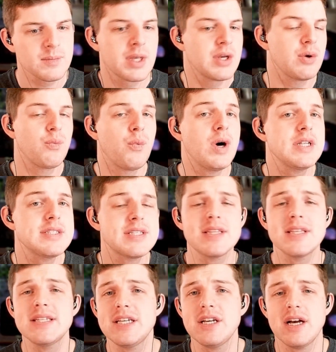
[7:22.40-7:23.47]
Once
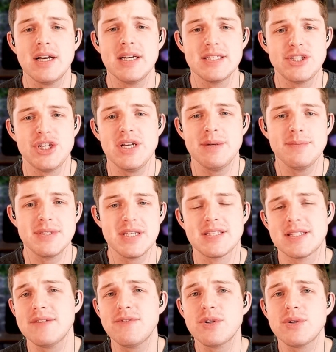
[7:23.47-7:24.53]
the GM sets
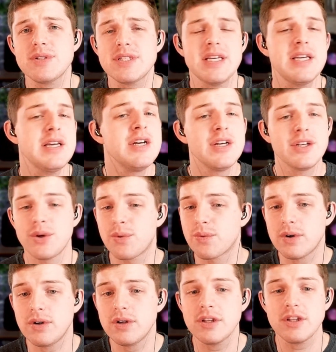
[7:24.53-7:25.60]
difficulty, you
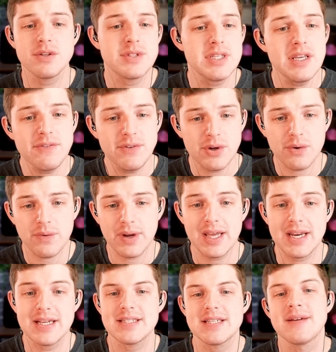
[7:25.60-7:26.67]
roll, you see if you
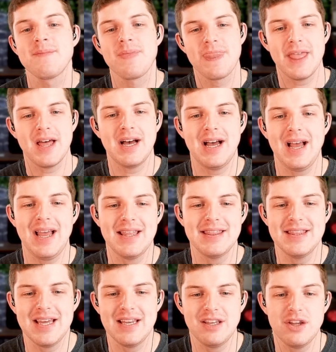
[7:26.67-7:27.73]
create it, and
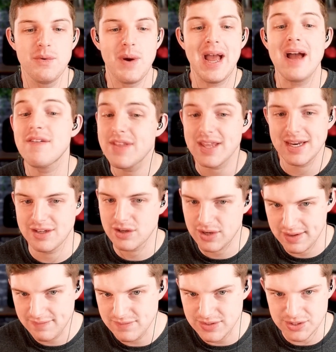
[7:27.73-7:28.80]
then you have that in your
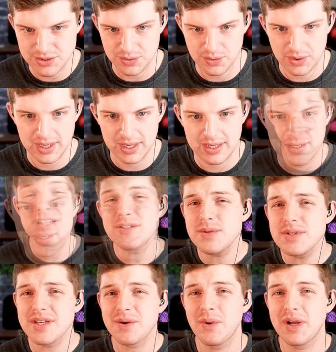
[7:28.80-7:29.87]
inventory. This
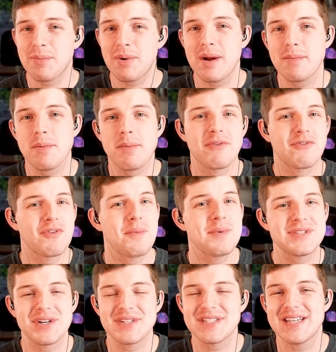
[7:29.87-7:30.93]
was a quick primer before we
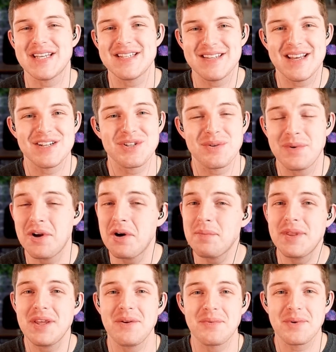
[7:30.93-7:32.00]
start today's session. We hope
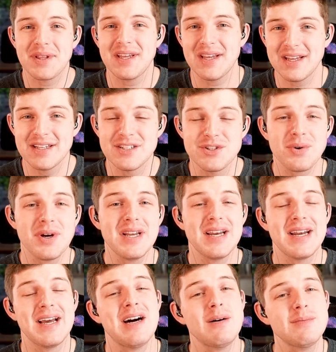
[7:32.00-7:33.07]
that you really enjoyed
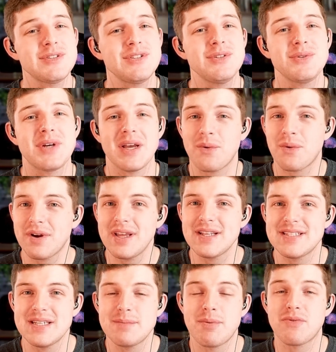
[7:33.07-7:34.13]
and it helped you get
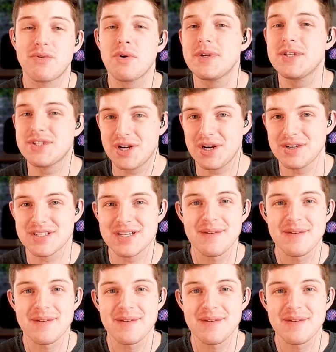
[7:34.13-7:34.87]
oriented before we start.